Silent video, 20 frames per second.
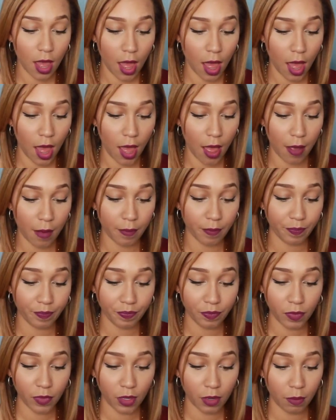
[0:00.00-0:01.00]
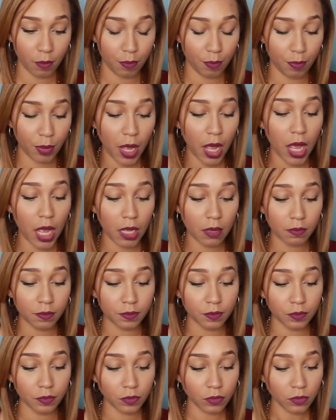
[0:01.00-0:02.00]
But
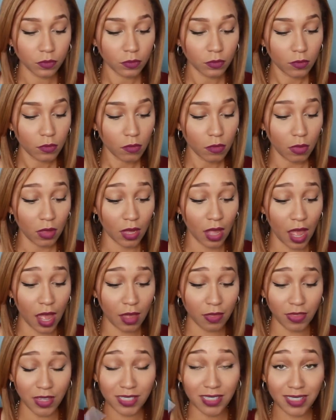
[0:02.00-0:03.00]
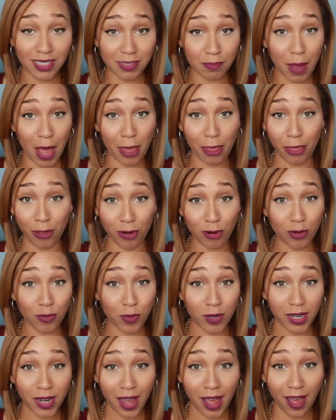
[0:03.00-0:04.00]
this is my third
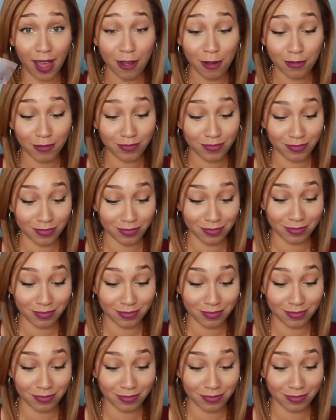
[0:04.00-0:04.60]
one now.